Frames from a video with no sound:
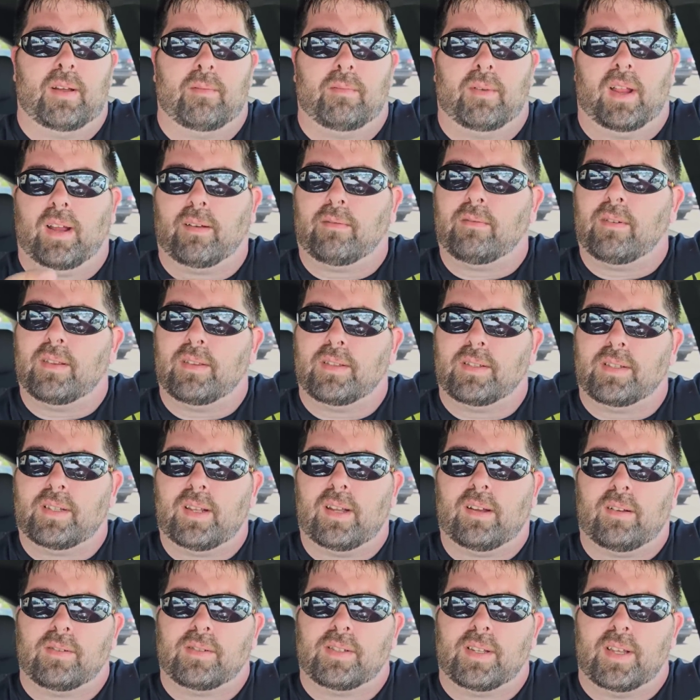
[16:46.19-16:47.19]
I'm like, well, the
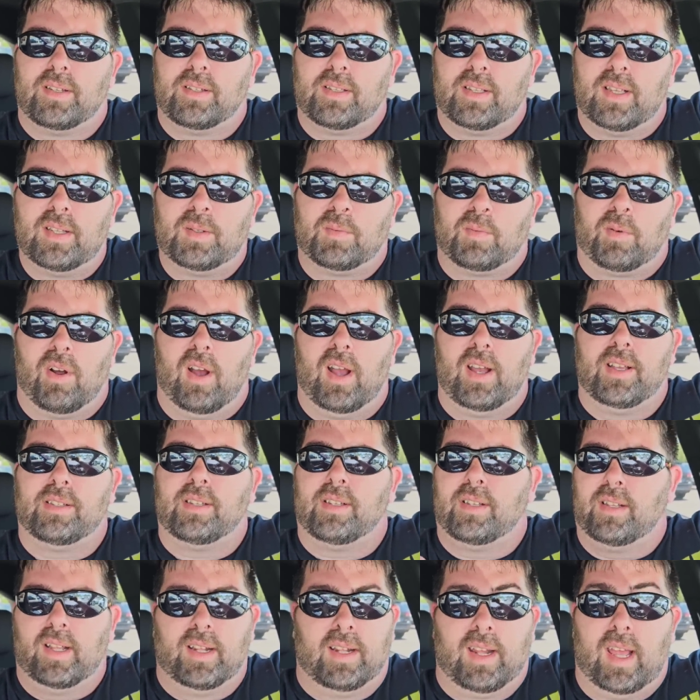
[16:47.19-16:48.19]
sticker says this price,
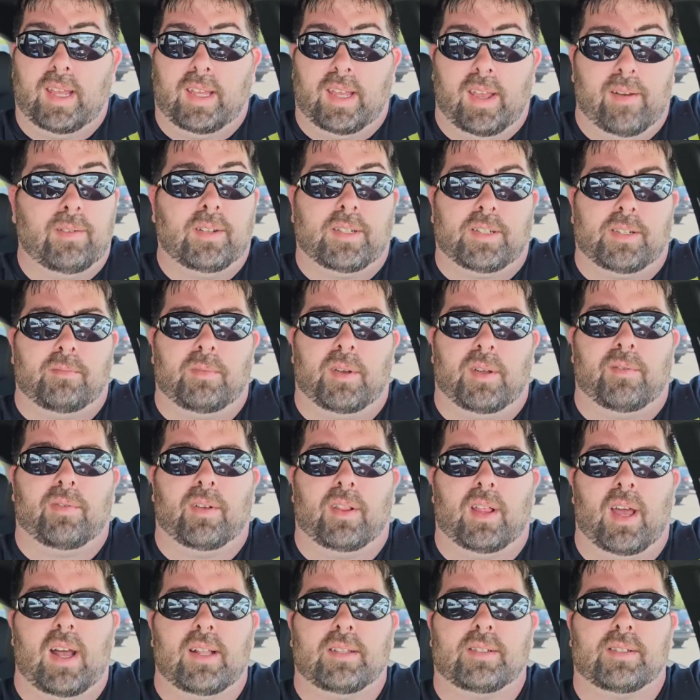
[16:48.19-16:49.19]
and then they give it to me
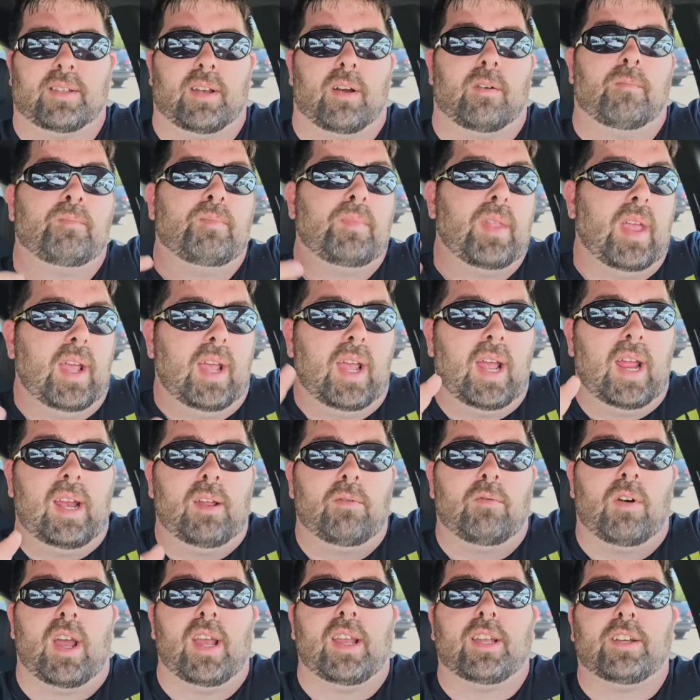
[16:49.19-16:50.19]
for that. So,
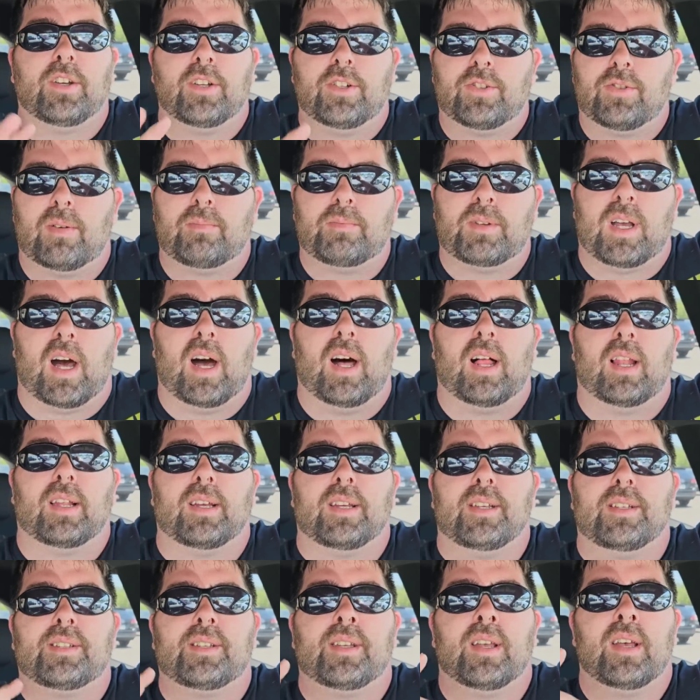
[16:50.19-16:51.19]
anyway, good trip to
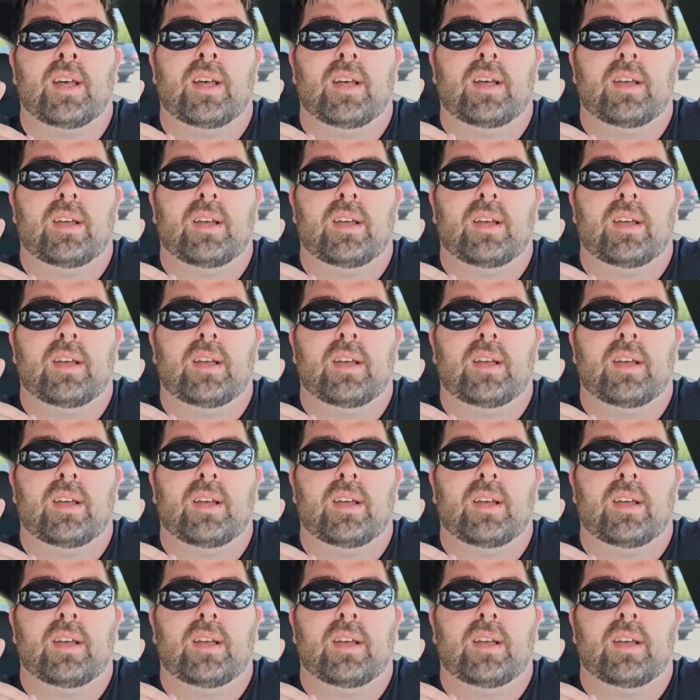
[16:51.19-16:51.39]
Ollie's.